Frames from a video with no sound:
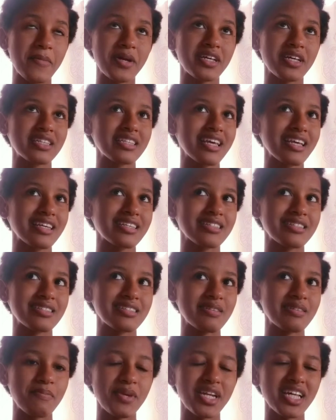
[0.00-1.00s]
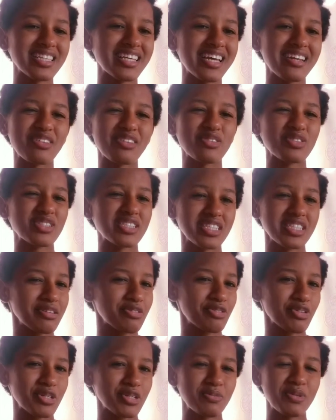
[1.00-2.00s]
don't take, I don't take nothing
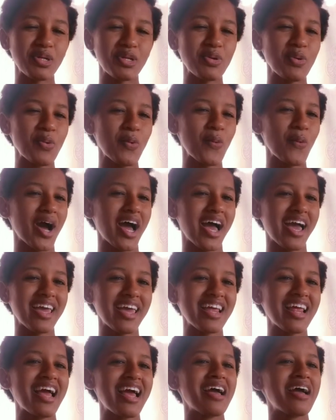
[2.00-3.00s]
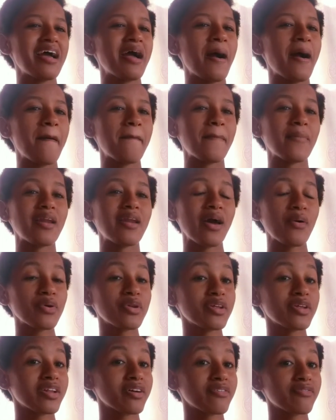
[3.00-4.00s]
serious. I don't know why. But I was
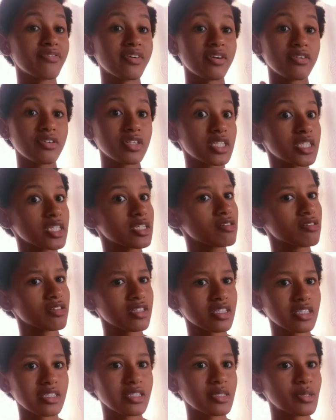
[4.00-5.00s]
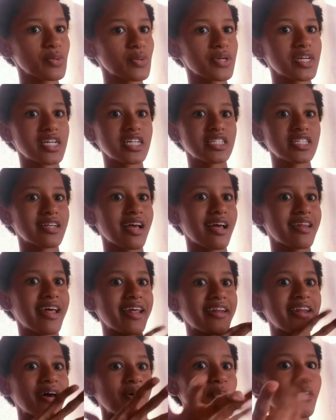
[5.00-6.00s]
in a very serious situation and
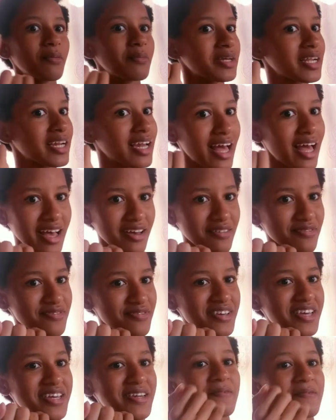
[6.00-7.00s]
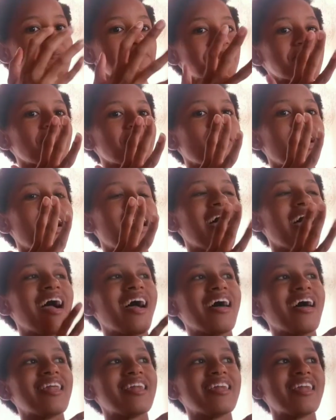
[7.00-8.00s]
I will be laughing.
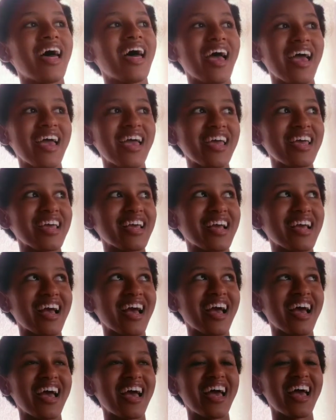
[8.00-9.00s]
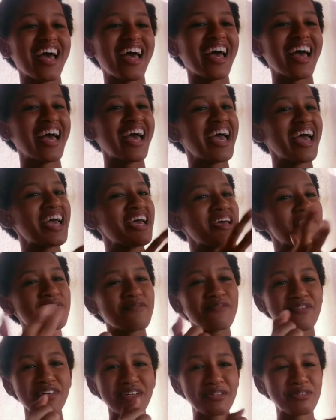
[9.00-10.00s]
Like, even if
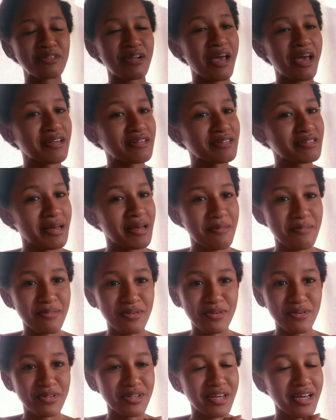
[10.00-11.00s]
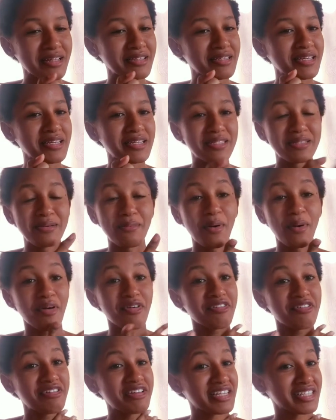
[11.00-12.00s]
I give an example now, things are
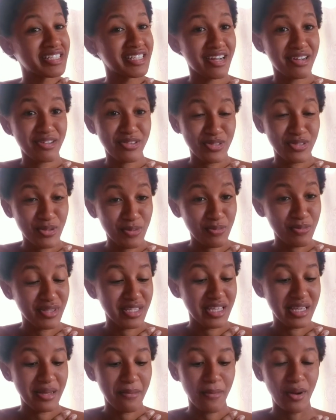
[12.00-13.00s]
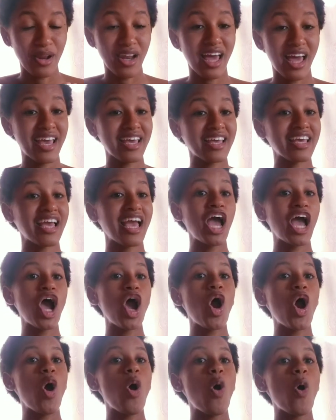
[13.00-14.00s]
crazy or something. But like,
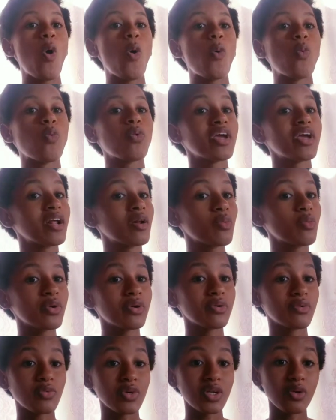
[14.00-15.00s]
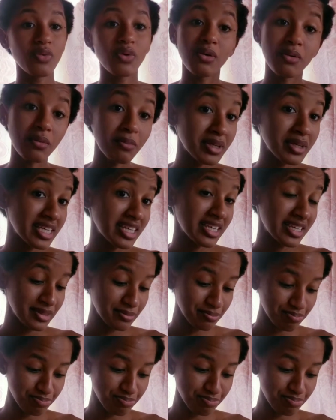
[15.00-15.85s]
we'll, we will be,